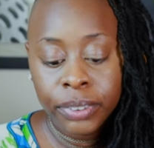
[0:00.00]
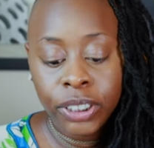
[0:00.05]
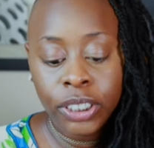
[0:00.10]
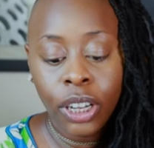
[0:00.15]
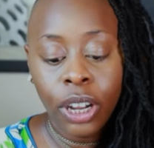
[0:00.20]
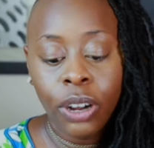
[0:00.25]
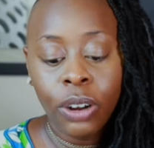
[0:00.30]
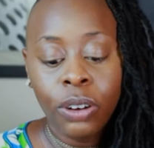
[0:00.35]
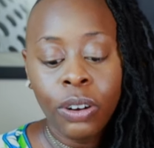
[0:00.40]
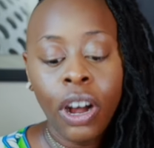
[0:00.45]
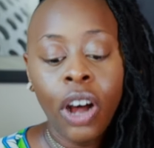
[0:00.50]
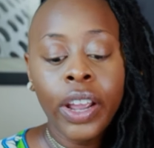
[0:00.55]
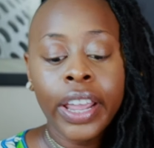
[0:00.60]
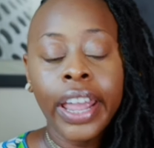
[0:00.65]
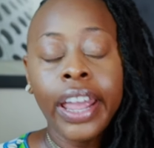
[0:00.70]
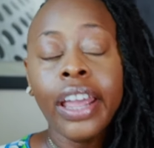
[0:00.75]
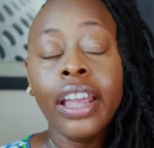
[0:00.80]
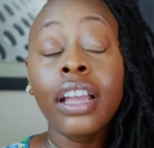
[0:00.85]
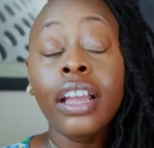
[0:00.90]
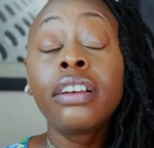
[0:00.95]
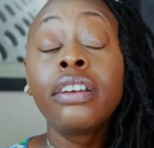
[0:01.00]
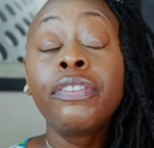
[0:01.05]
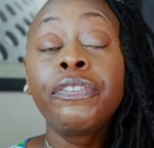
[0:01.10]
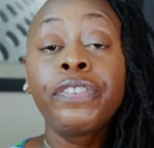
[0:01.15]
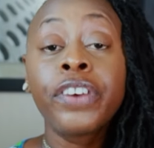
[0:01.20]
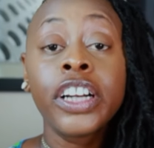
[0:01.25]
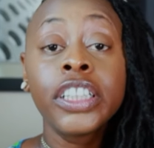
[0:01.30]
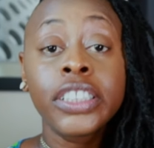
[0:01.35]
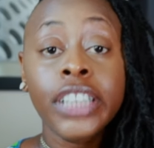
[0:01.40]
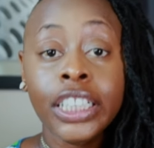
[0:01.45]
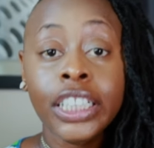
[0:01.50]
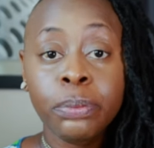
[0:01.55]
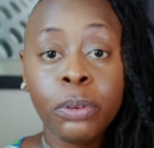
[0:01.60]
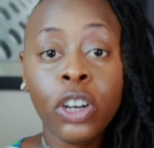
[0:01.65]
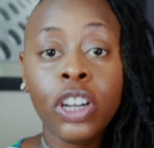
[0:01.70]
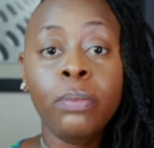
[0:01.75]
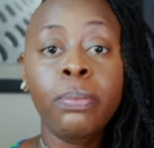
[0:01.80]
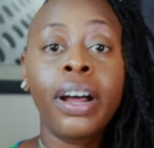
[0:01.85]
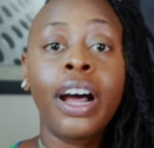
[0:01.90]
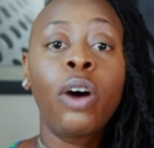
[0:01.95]
so okay first i
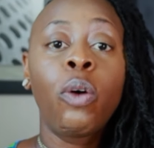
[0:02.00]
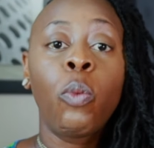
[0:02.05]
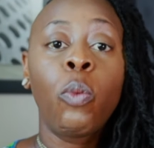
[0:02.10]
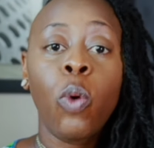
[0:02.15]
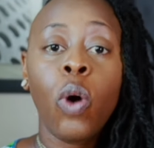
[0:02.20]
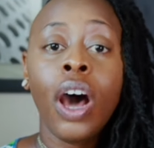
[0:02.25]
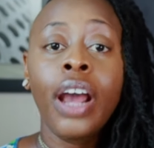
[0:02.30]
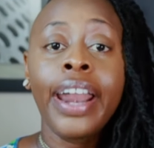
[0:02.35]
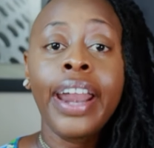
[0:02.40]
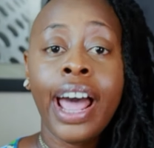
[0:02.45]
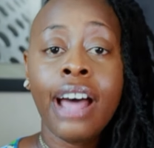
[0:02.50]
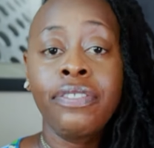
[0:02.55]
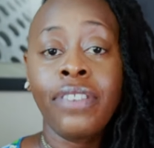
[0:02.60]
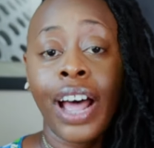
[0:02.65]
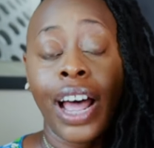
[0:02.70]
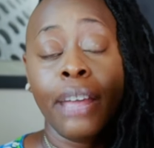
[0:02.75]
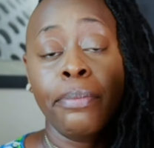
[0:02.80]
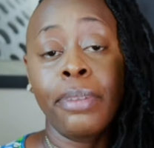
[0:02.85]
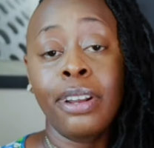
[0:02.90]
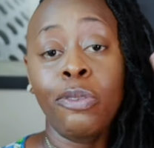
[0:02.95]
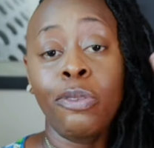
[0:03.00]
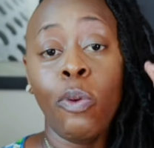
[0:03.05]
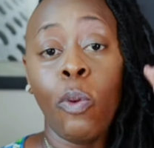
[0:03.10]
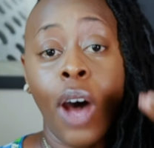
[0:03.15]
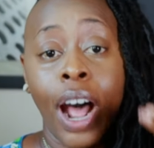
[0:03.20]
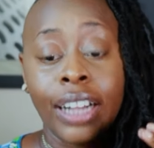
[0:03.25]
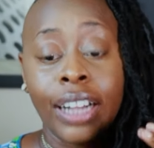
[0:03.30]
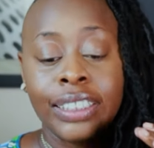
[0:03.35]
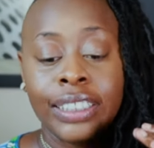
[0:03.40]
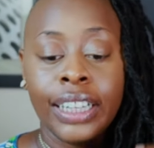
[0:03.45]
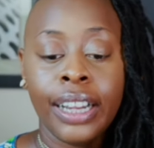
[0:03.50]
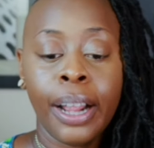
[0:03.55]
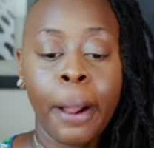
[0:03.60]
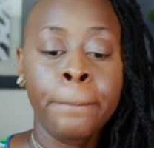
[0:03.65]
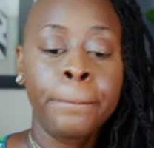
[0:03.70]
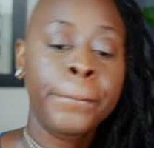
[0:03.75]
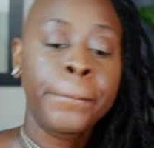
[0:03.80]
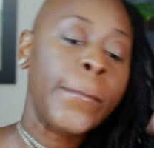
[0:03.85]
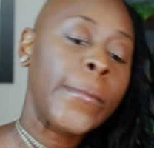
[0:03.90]
spoke about what have i been watching